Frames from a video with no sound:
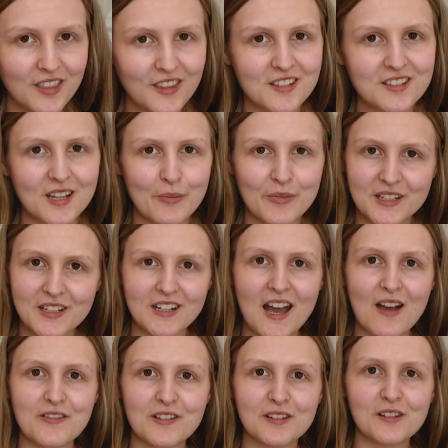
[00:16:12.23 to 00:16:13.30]
This time it's going to
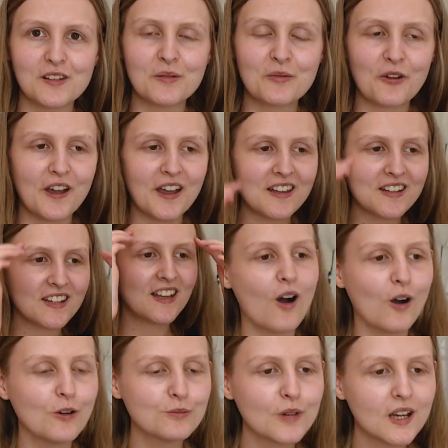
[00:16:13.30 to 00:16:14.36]
have a little upgrade.
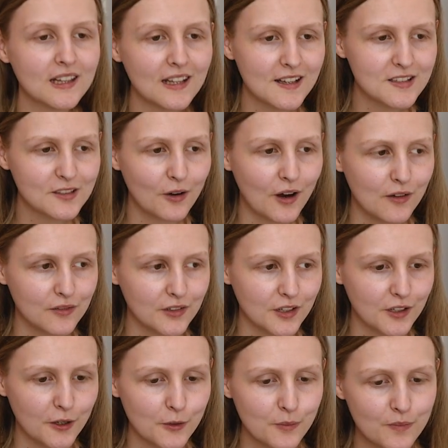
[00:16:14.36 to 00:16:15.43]
On my last crown
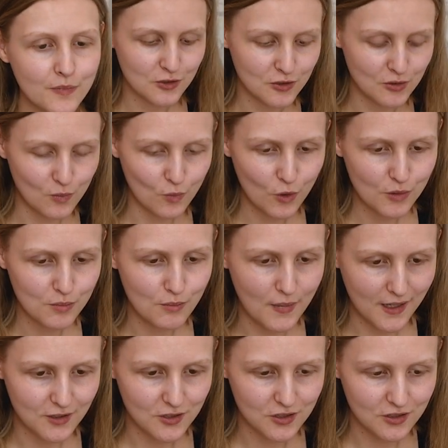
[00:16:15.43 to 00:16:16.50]
video, someone
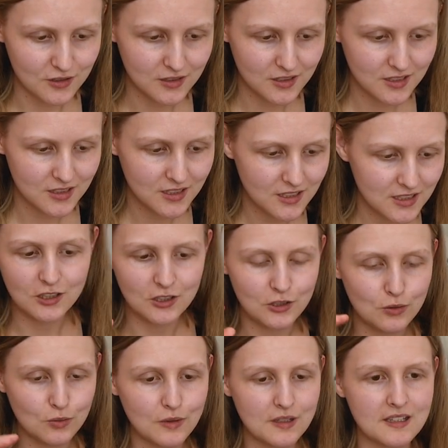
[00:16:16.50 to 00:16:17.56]
mentioned
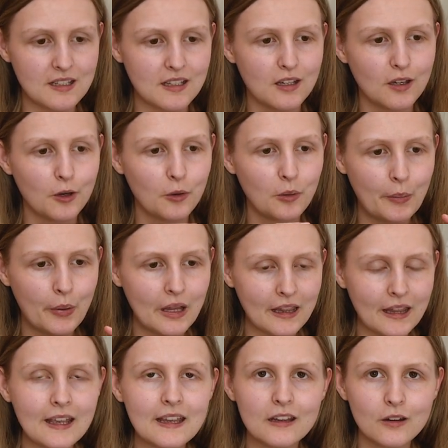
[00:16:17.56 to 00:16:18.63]
using
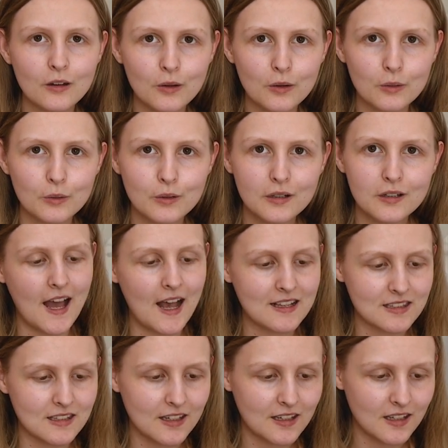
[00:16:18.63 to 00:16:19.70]
Play-Doh
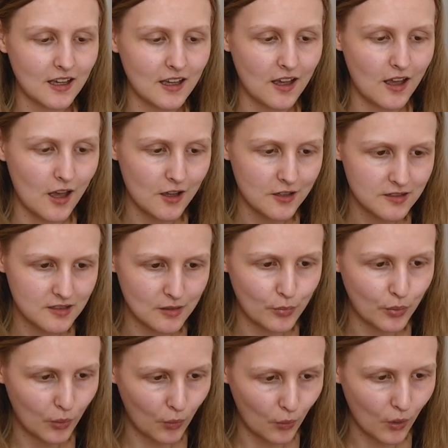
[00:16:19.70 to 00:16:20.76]
as like a
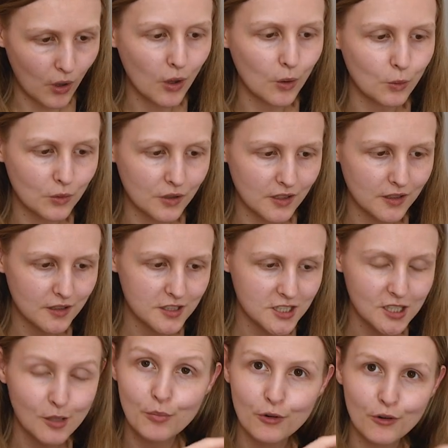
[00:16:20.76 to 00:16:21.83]
support holder
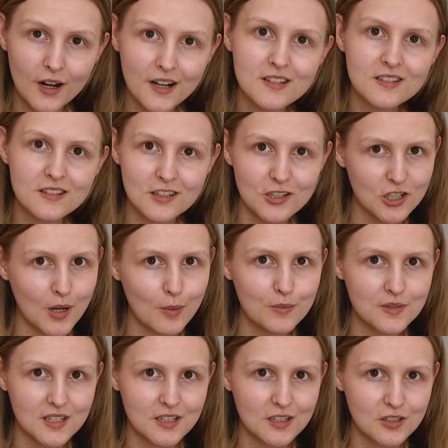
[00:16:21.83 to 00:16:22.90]
to press the
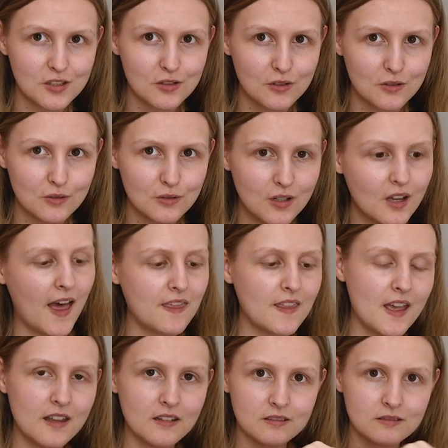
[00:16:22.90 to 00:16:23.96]
gems into and
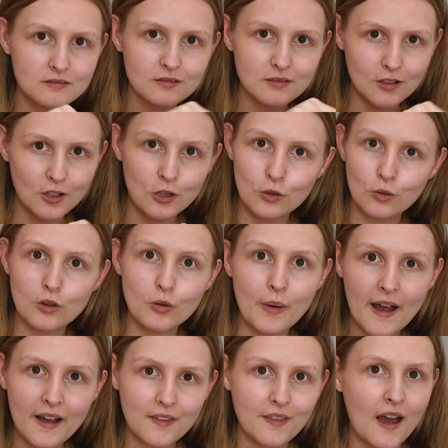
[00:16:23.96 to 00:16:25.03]
then glue the
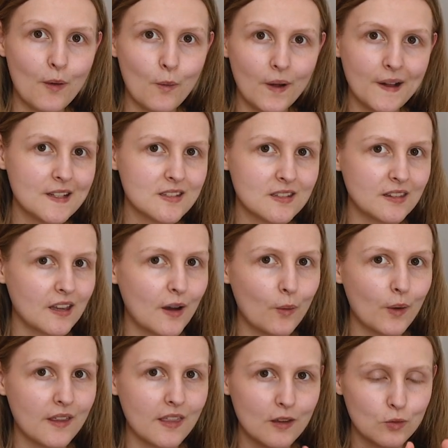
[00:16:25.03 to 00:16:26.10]
back that way, so that
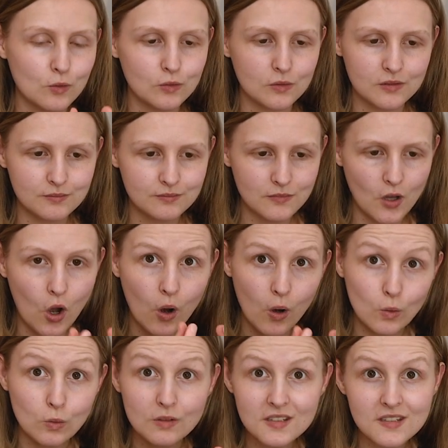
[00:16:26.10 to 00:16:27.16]
way they all
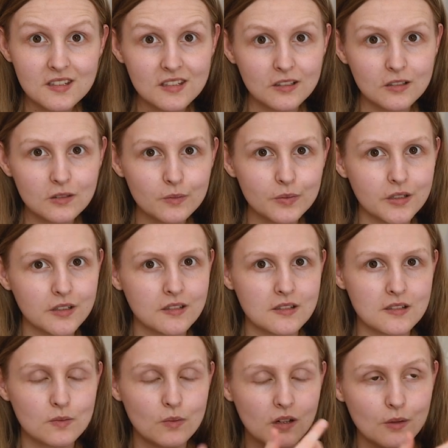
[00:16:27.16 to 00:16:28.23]
hold still,
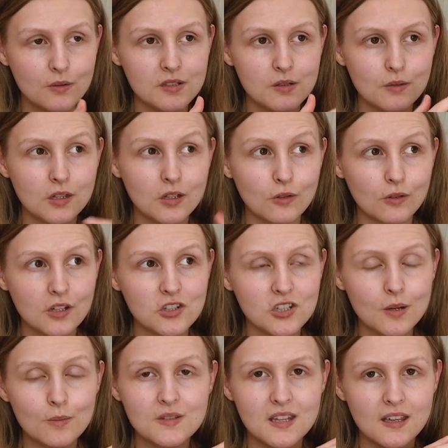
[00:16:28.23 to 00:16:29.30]
because when I was doing the green
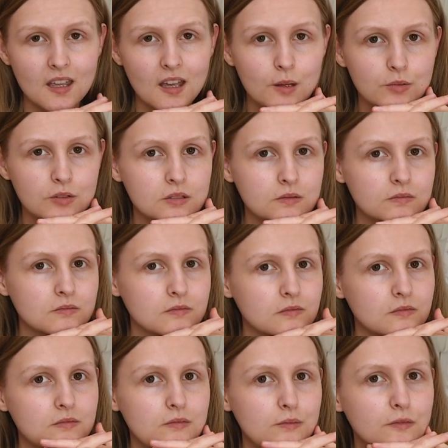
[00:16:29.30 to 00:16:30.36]
gems they kept
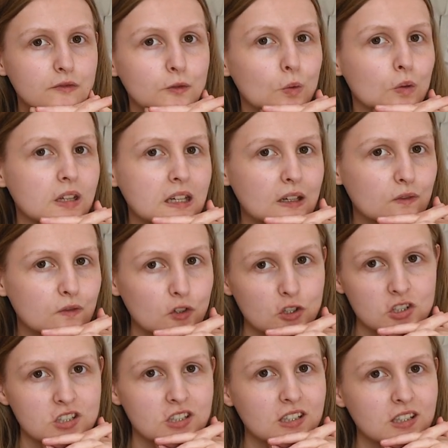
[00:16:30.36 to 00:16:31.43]
falling and
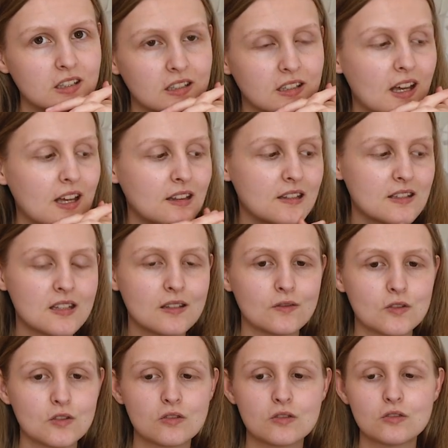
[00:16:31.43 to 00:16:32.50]
fidgeting and hence
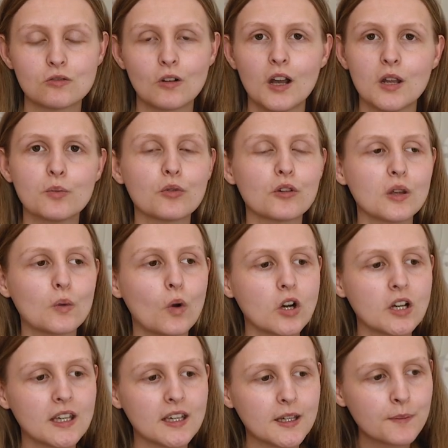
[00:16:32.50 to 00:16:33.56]
have dried pretty
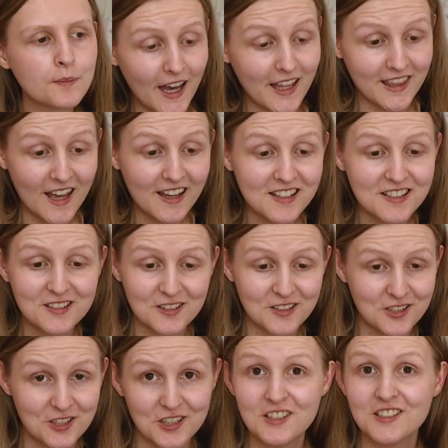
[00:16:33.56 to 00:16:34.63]
wonky. And that is
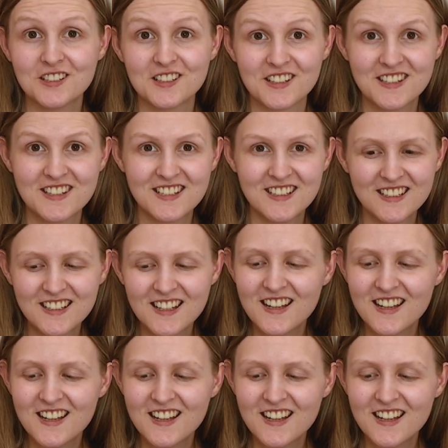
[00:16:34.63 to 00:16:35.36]
just genius.